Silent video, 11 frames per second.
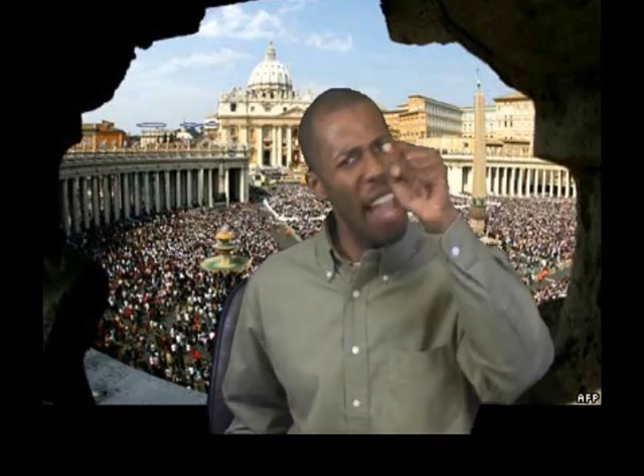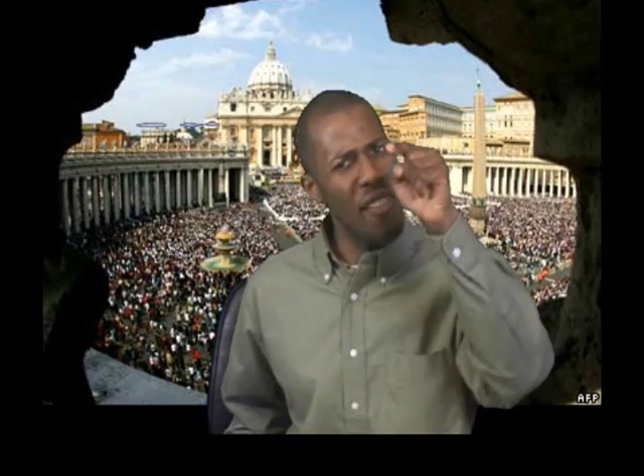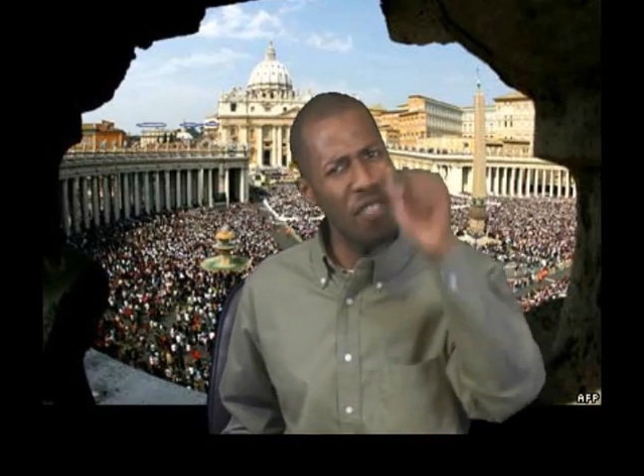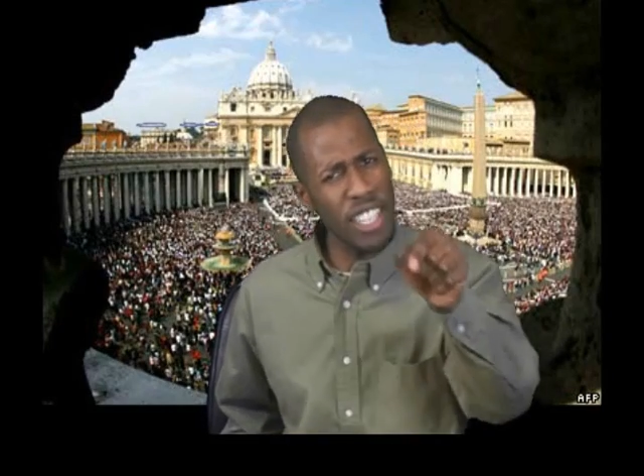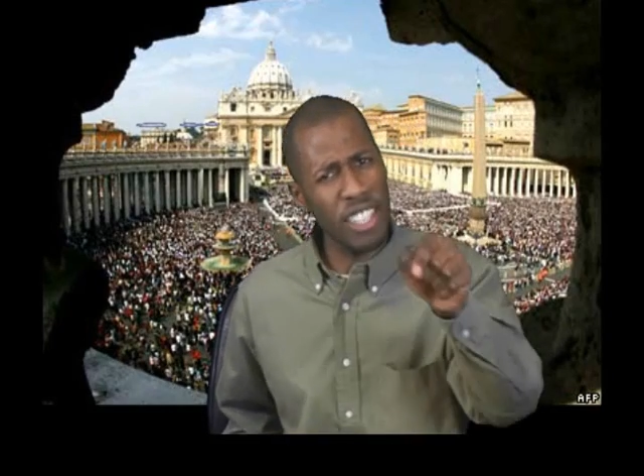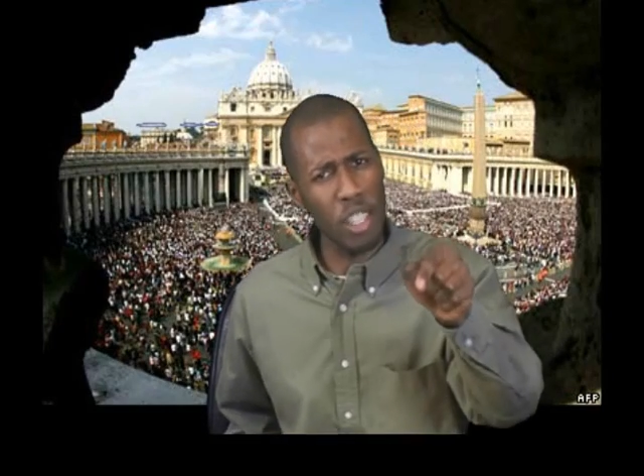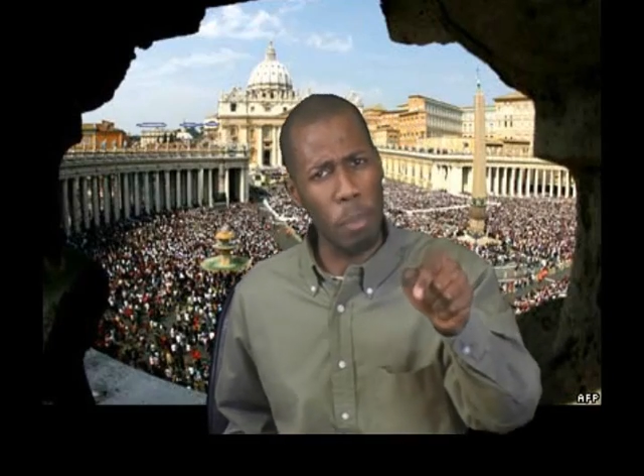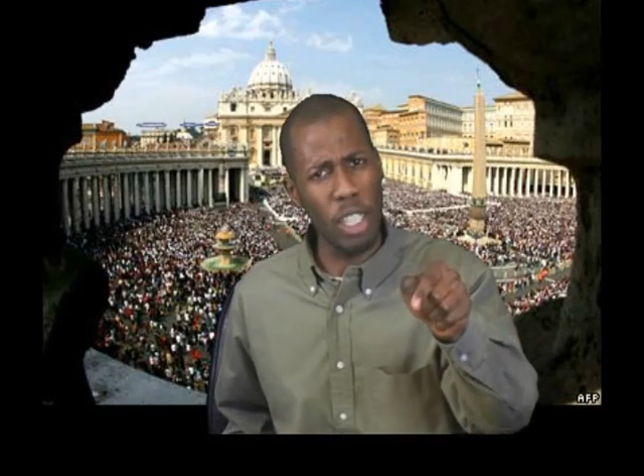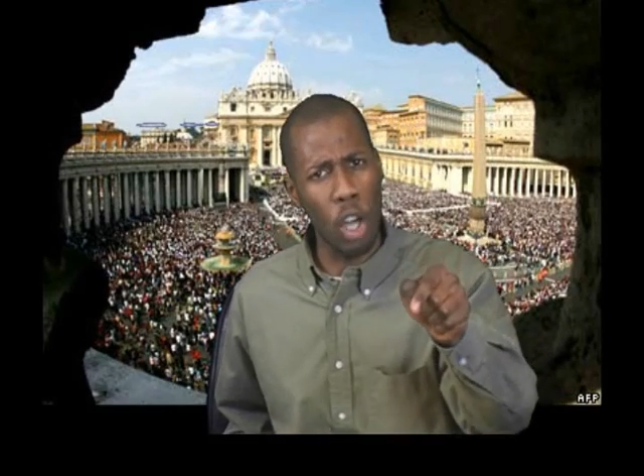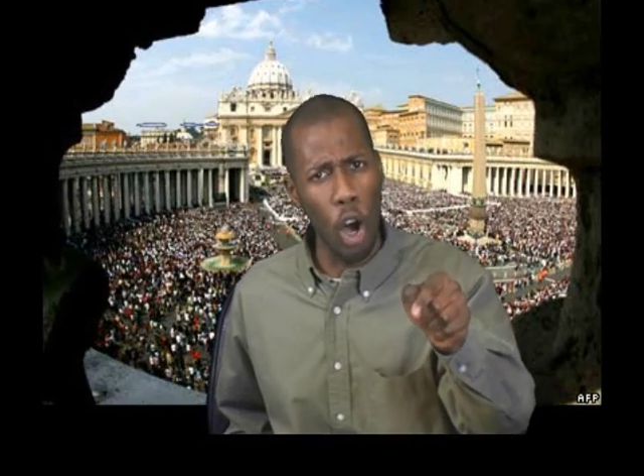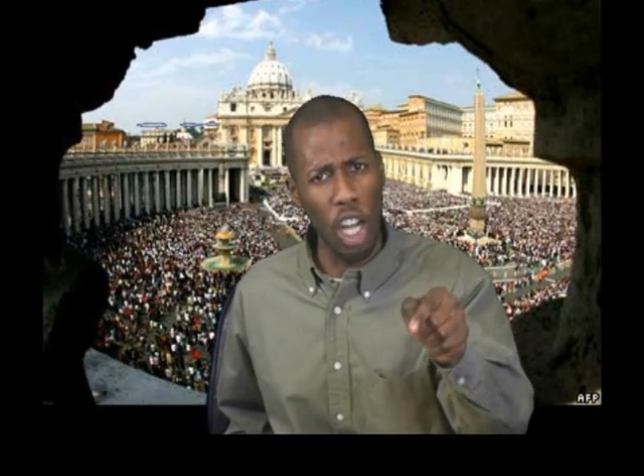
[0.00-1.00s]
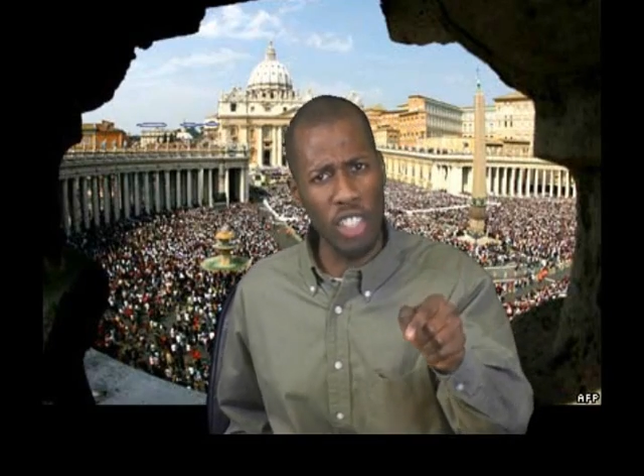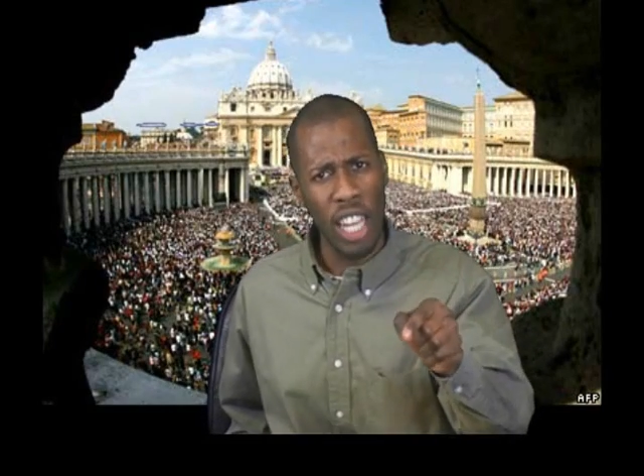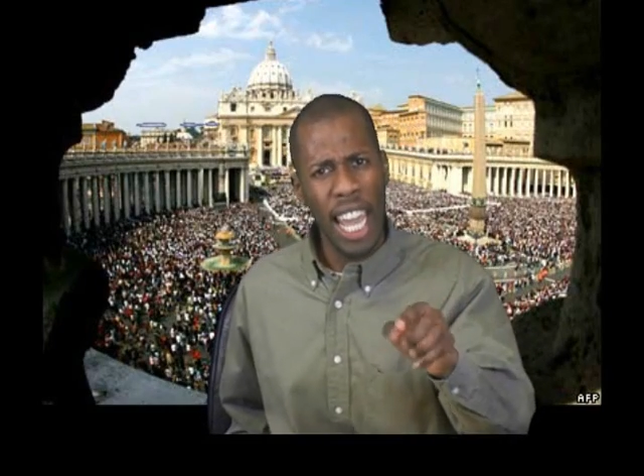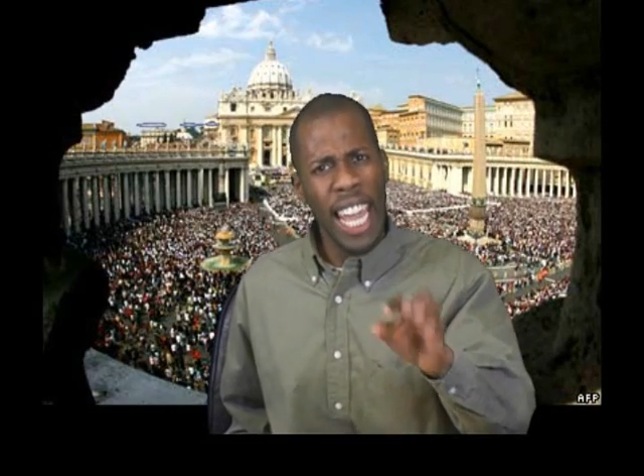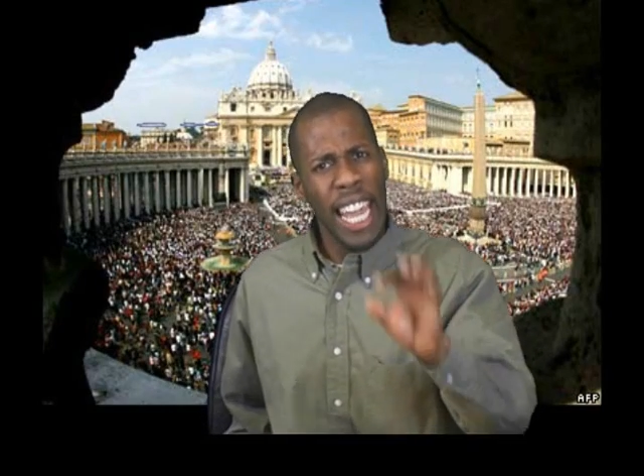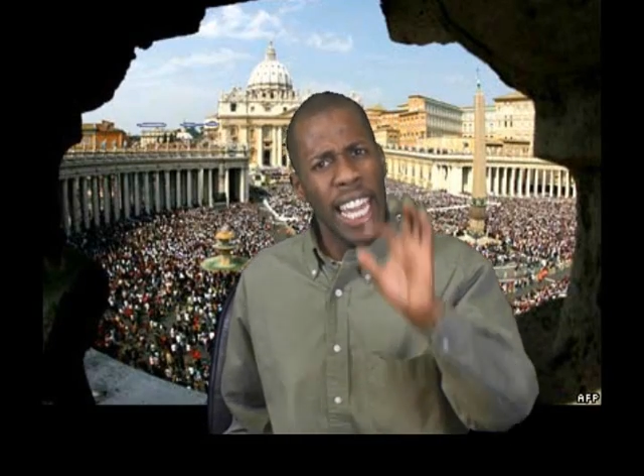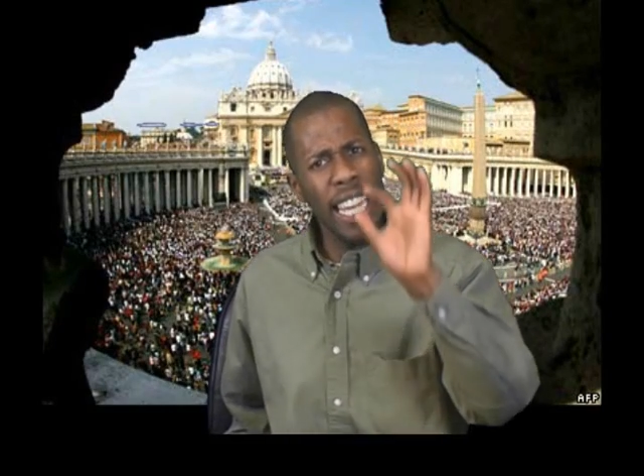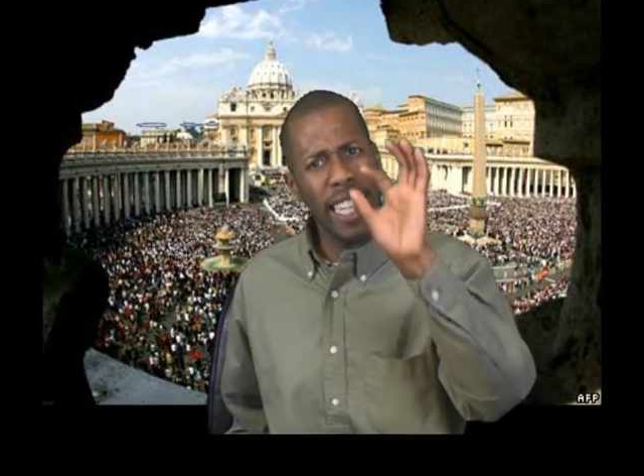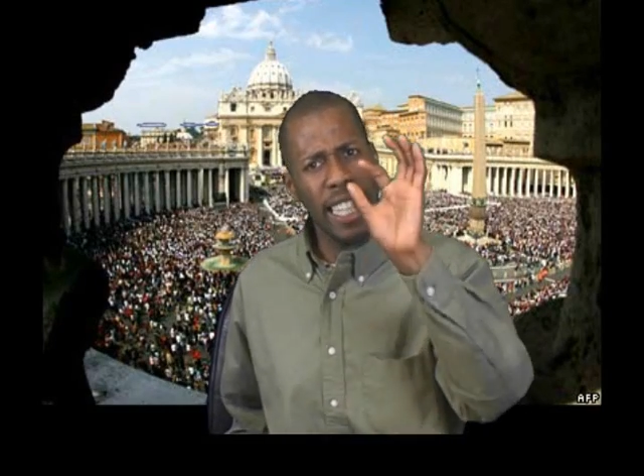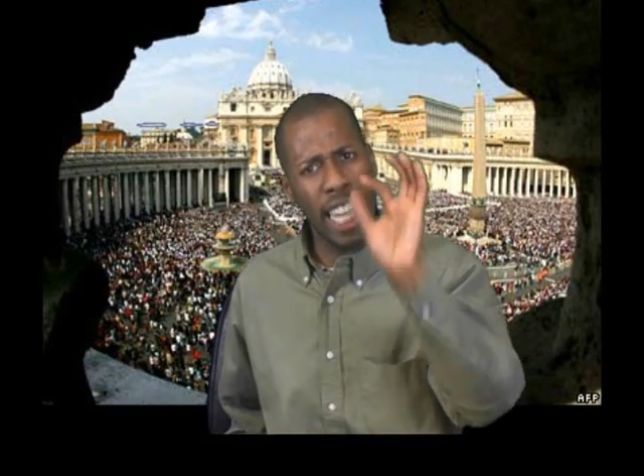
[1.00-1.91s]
And this is because he